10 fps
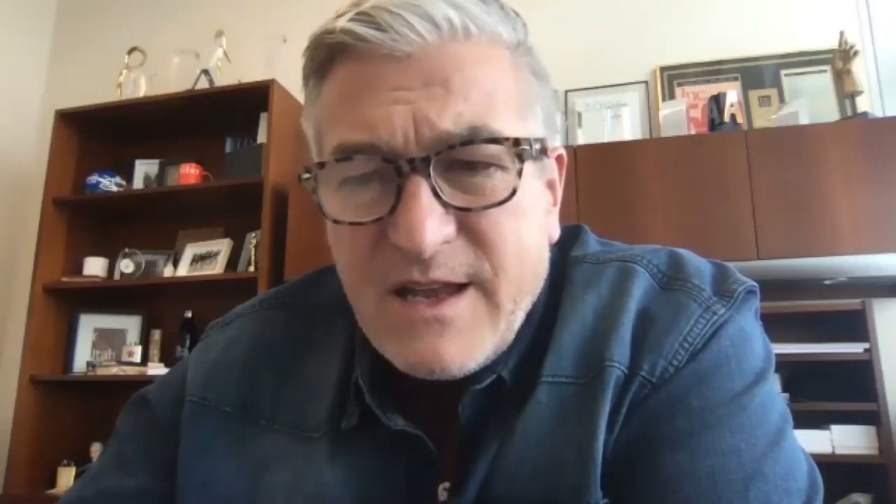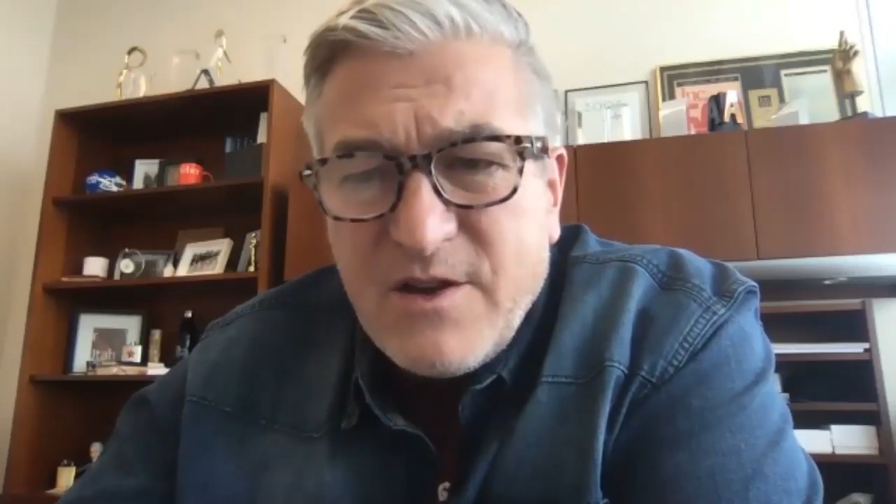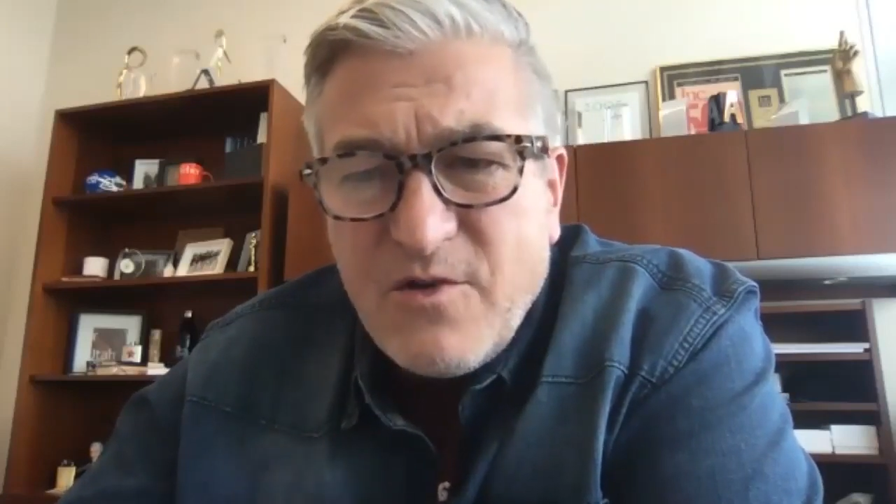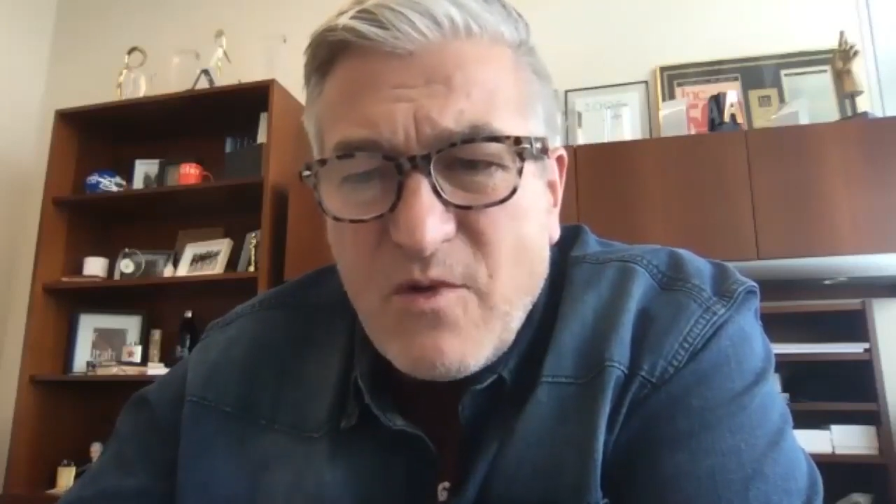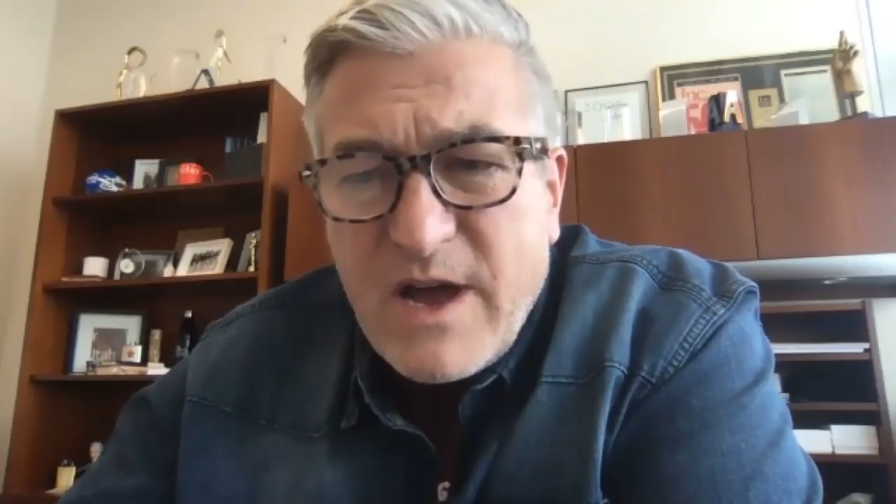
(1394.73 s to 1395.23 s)
in
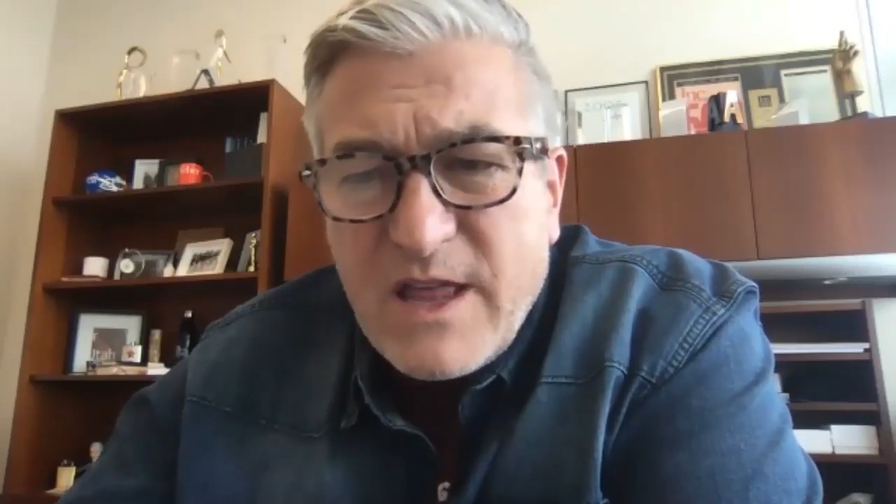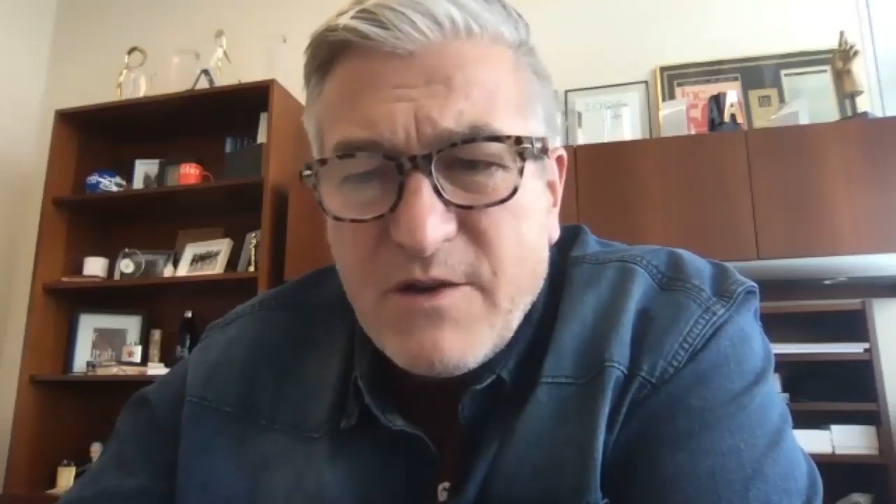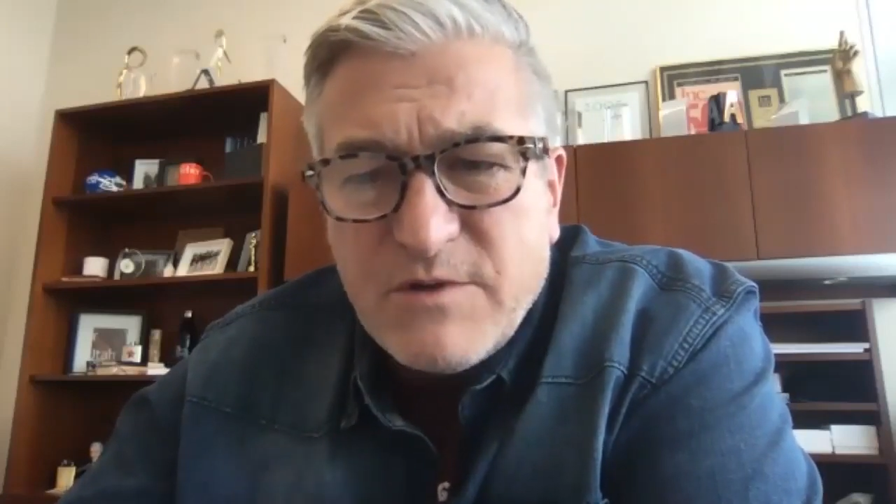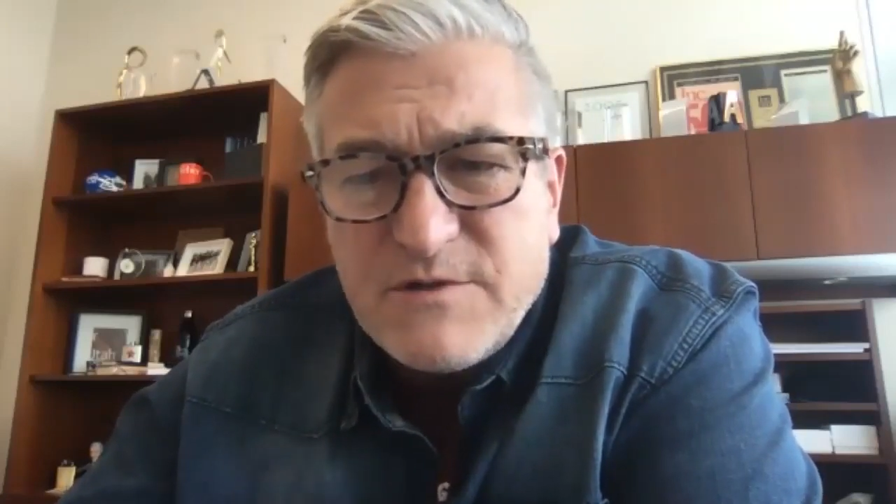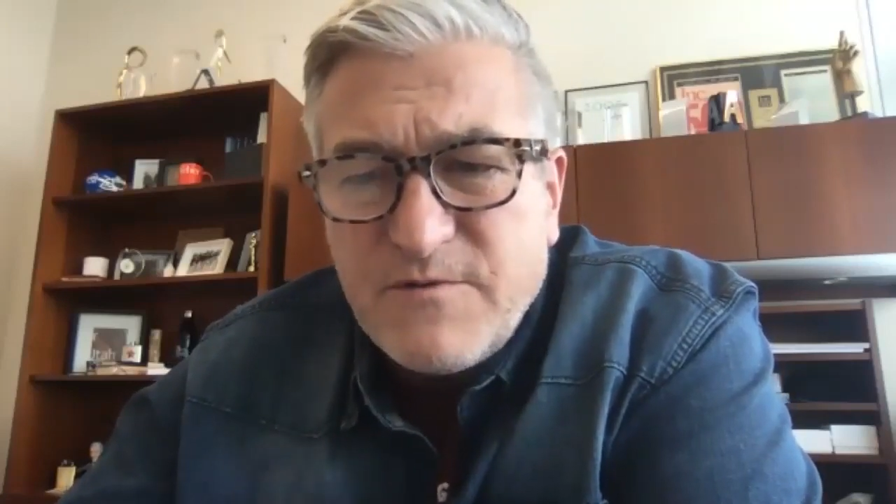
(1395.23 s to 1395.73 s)
a way that
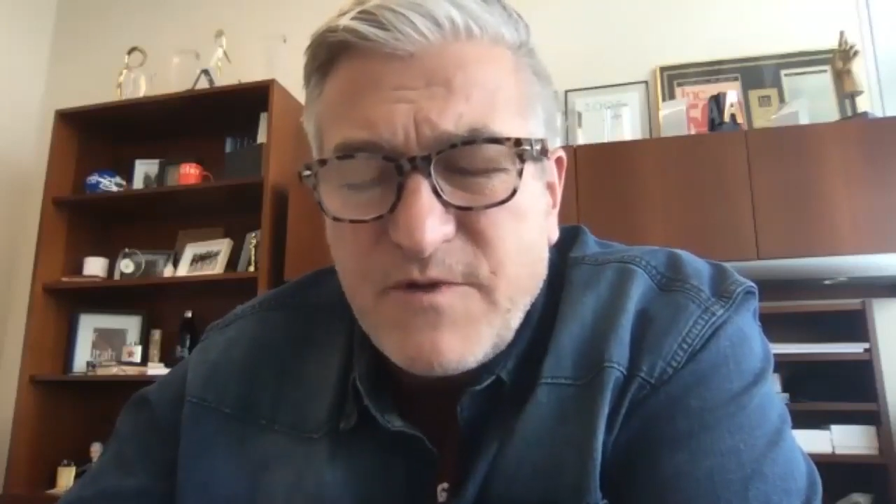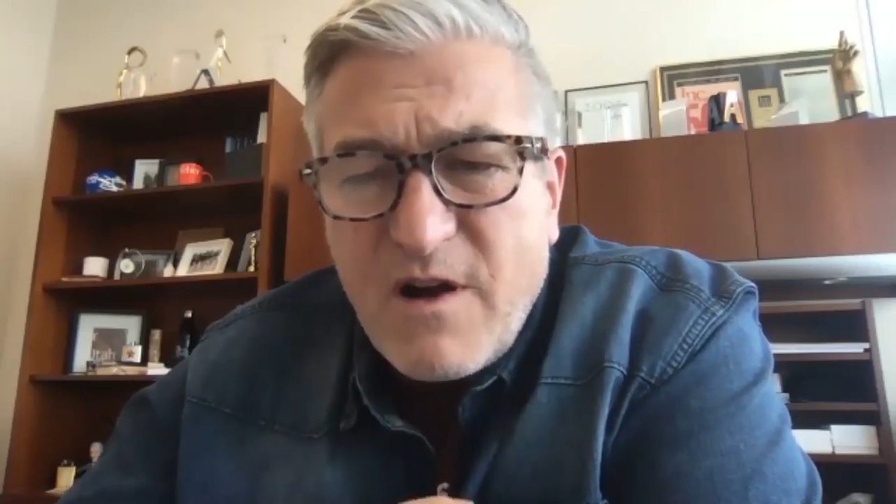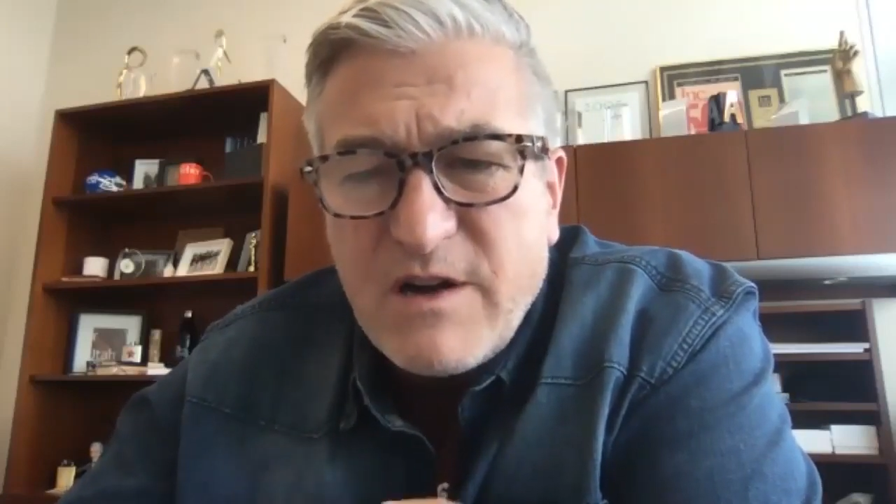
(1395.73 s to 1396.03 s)
was far